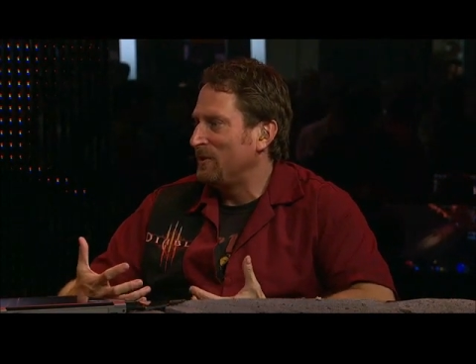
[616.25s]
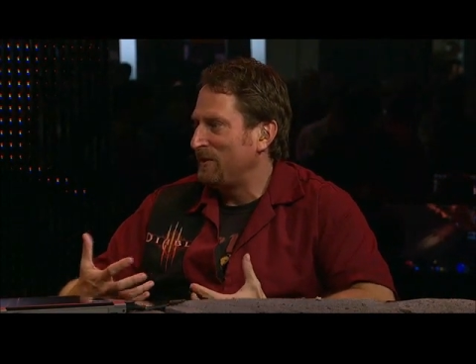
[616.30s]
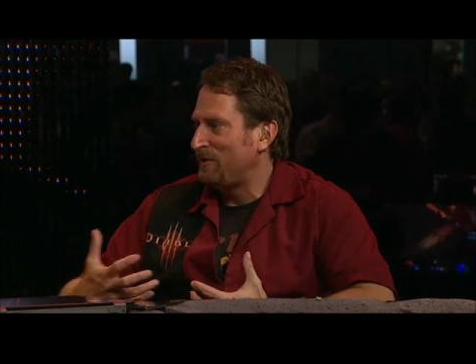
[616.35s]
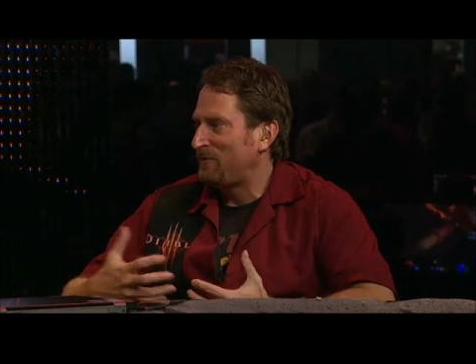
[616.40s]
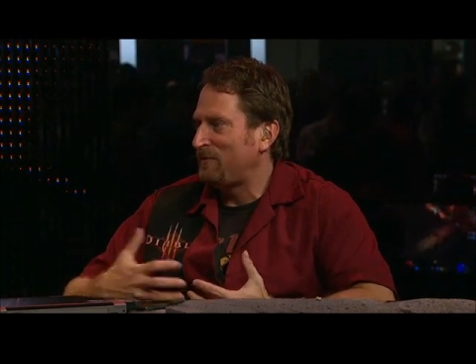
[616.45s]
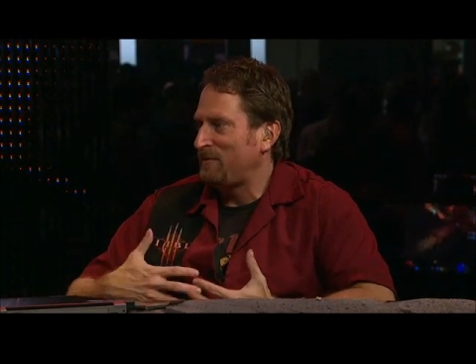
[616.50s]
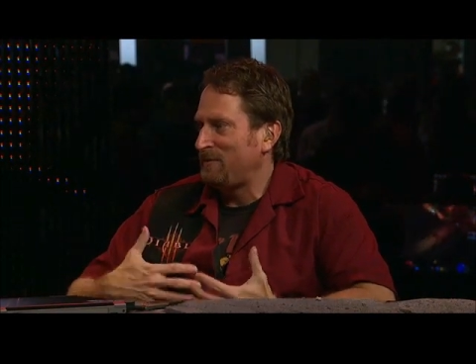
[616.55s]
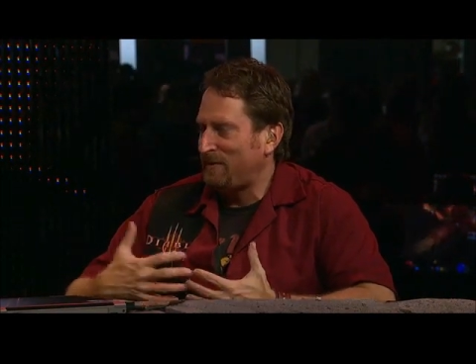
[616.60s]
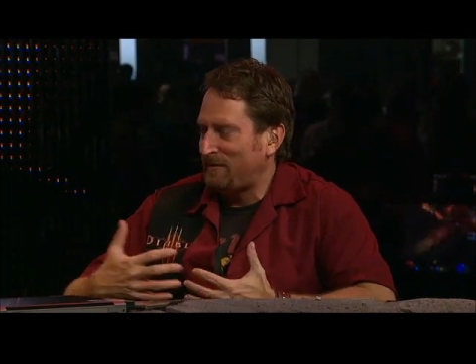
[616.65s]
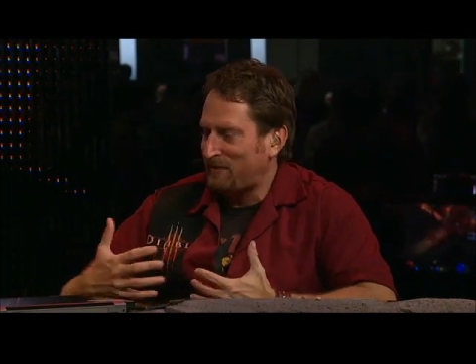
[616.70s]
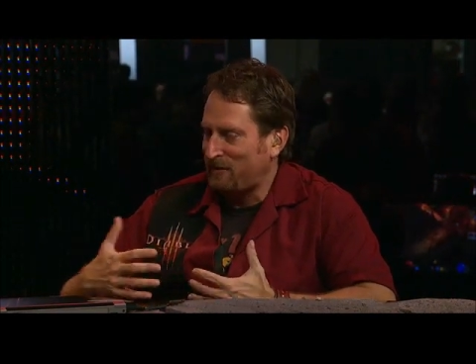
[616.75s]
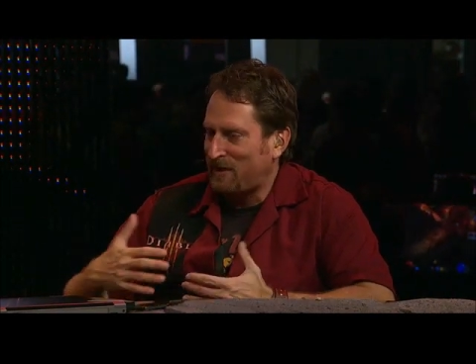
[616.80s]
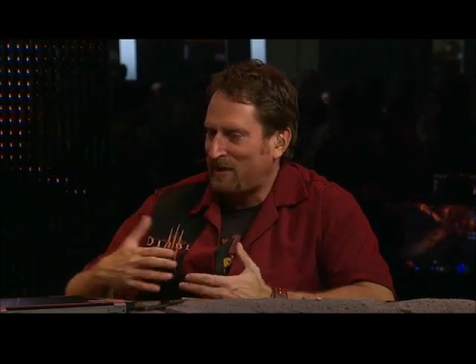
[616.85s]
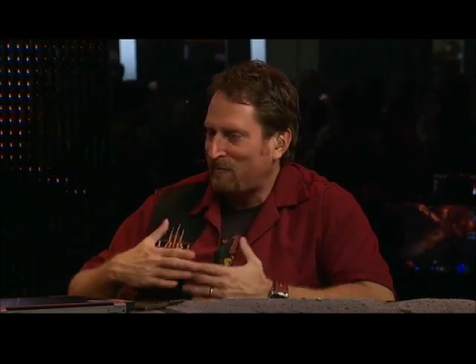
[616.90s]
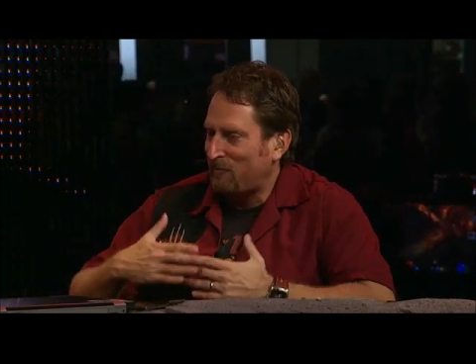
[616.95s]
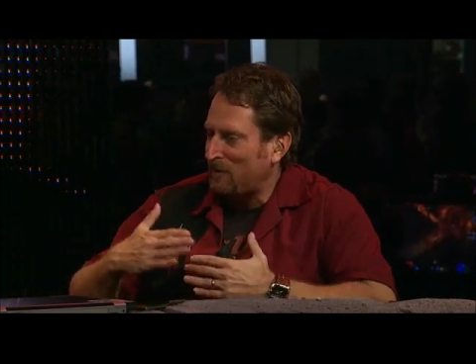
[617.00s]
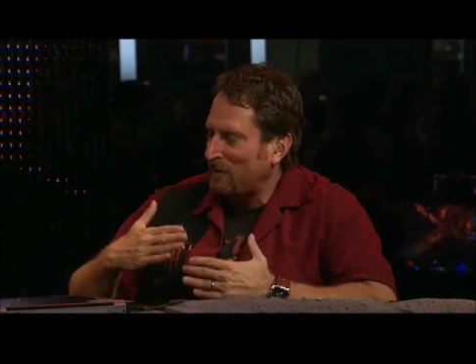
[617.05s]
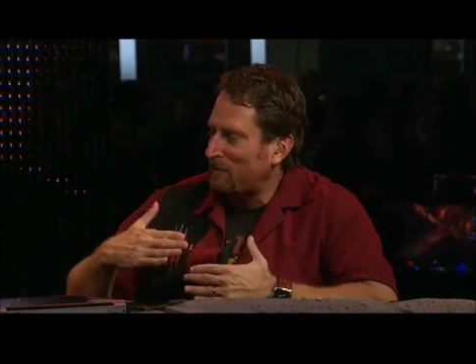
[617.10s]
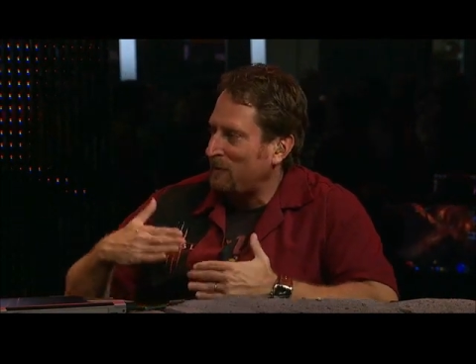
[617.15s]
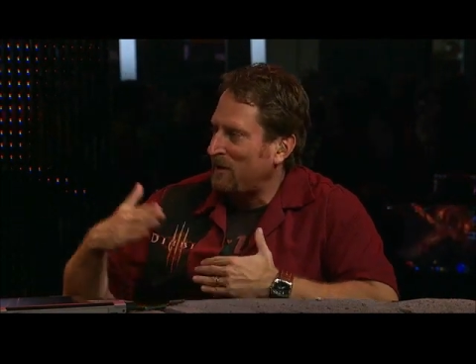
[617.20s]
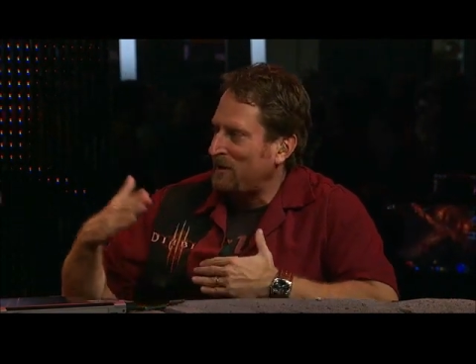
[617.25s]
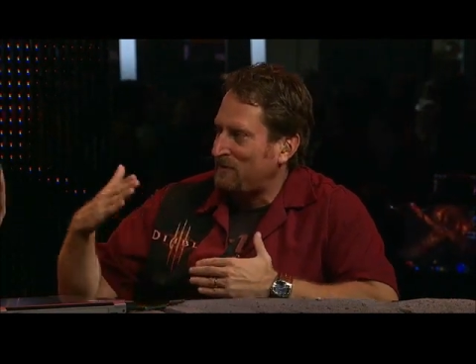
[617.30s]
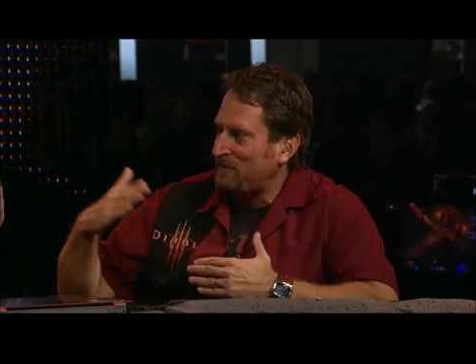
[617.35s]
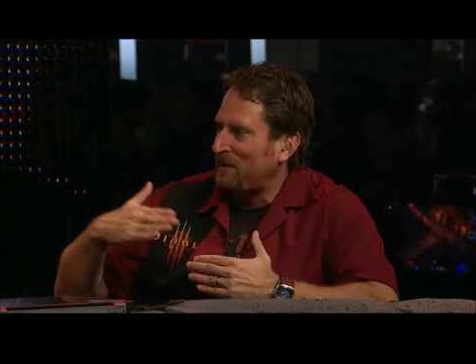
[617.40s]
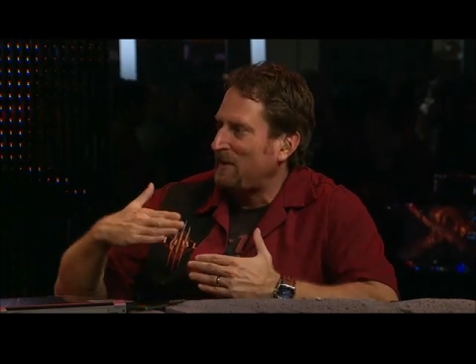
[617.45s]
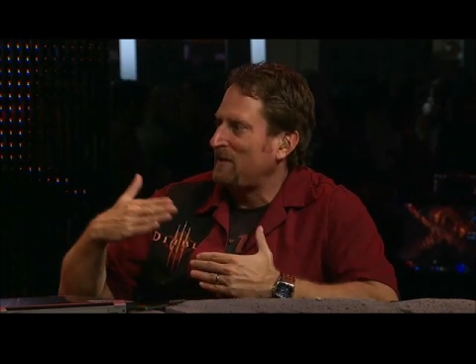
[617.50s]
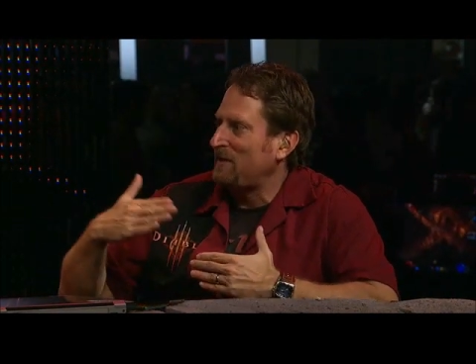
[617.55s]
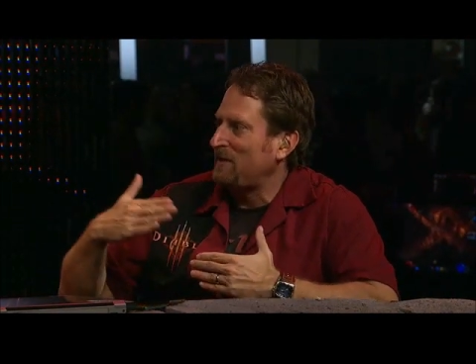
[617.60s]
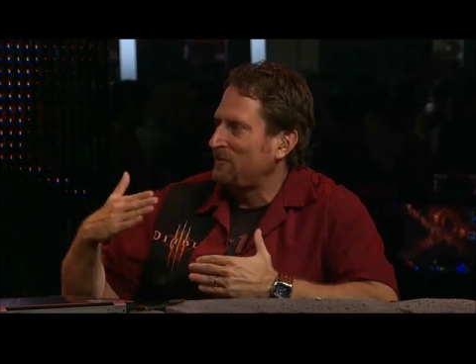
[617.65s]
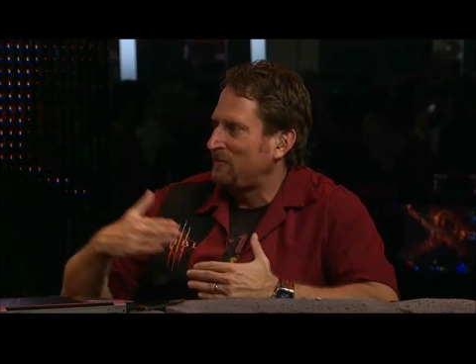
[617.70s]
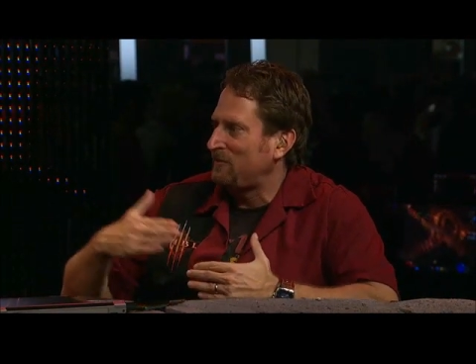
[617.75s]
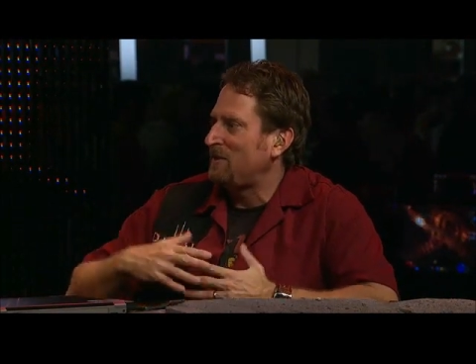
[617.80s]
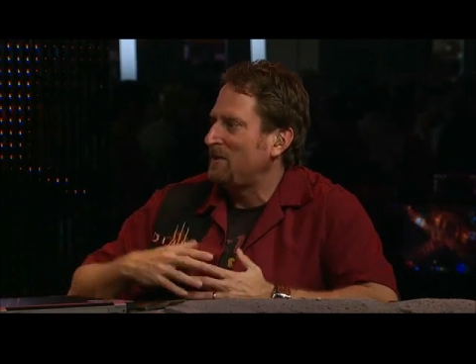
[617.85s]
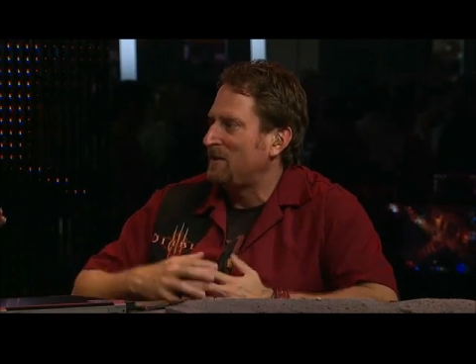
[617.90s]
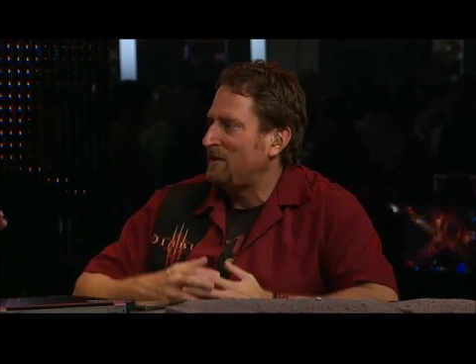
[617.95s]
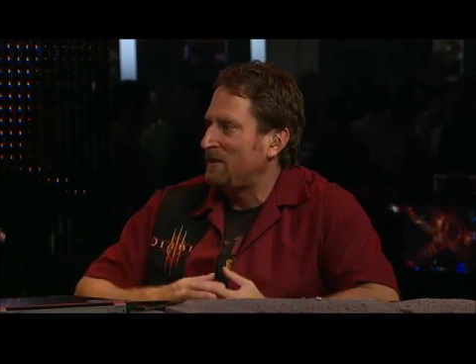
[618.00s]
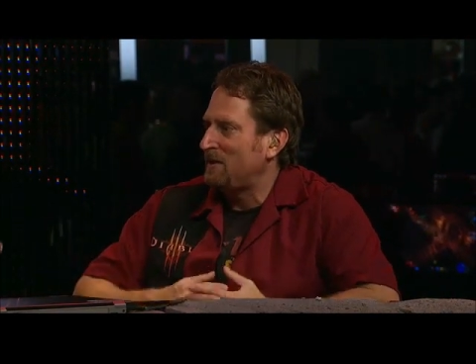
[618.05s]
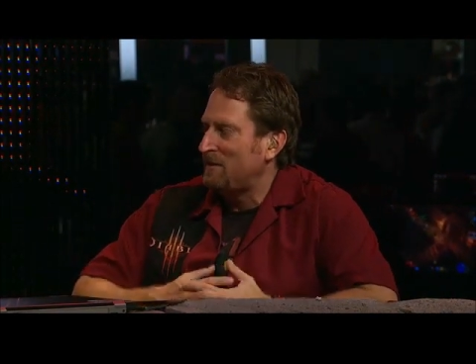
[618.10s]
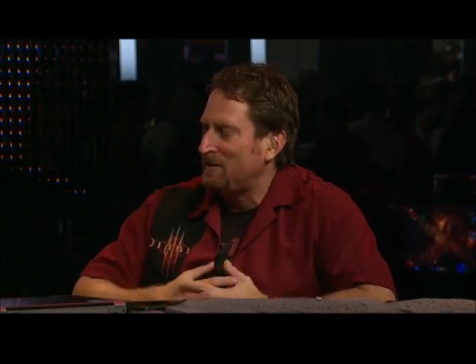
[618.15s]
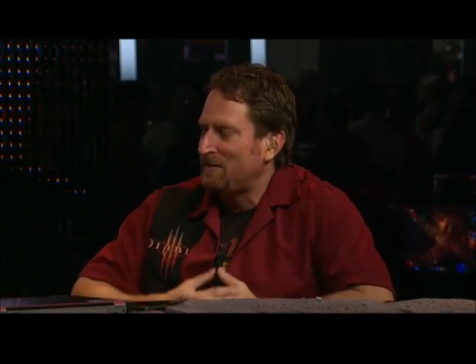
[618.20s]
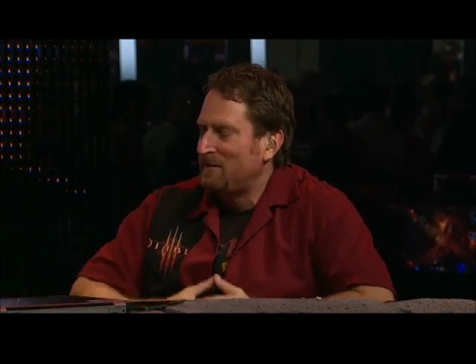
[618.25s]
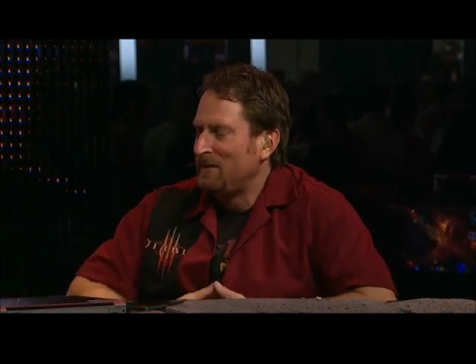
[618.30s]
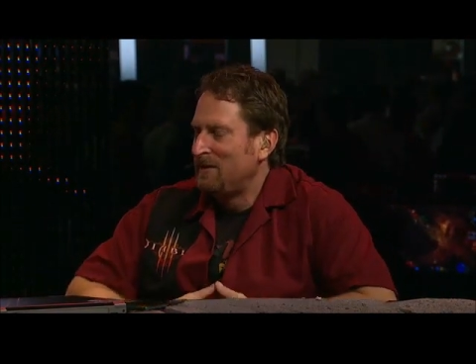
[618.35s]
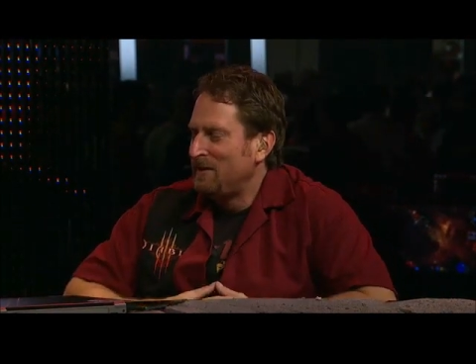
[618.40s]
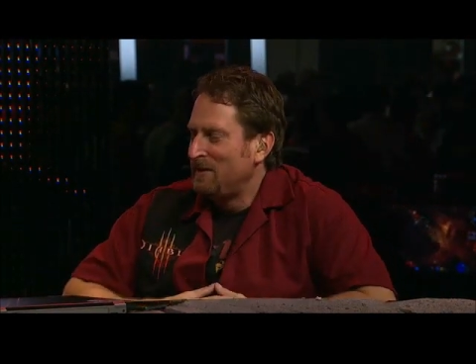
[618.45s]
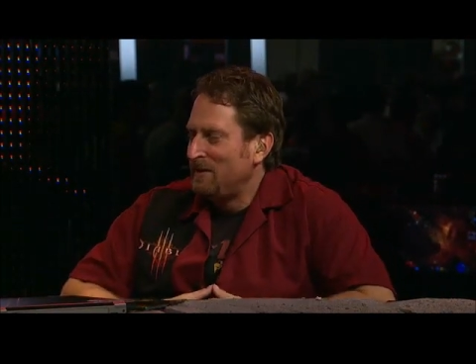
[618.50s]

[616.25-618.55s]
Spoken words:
It kind of like maintains the.